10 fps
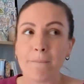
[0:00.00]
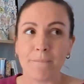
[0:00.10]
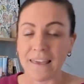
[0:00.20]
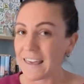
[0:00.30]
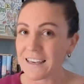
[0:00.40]

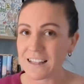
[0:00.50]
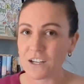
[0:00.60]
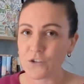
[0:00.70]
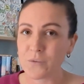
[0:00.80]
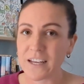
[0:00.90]
being a
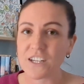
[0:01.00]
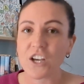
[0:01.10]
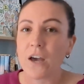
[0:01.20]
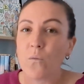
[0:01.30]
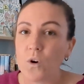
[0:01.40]
classroom
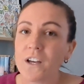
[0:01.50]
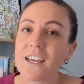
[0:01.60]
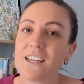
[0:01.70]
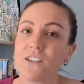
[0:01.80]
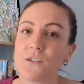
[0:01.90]
teacher and
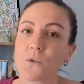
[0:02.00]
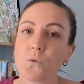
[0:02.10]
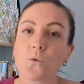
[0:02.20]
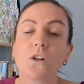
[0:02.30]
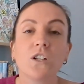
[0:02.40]
working in a
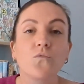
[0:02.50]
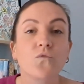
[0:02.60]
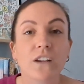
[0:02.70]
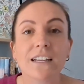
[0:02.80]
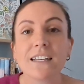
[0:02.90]
school
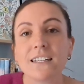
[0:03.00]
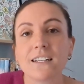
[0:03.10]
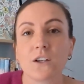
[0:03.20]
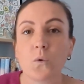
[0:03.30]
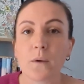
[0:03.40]
really
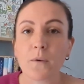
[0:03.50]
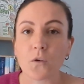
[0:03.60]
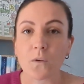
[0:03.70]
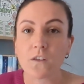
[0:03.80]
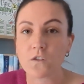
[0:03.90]
does equip
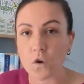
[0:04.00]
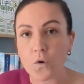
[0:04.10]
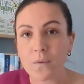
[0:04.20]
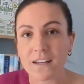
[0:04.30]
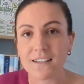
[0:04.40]
you with so
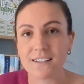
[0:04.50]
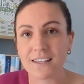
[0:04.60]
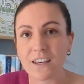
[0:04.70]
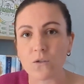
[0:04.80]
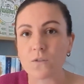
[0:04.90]
many
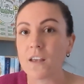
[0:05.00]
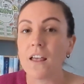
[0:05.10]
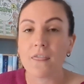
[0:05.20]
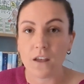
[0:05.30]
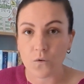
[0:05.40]
skills
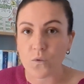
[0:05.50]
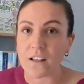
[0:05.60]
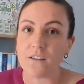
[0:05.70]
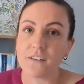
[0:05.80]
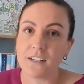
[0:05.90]
that are
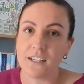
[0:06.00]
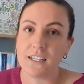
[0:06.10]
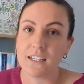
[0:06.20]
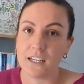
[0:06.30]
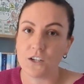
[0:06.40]
relevant in
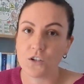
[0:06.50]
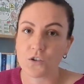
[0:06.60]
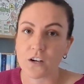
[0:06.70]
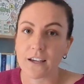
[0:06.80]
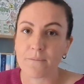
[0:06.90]
this
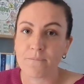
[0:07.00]
industry.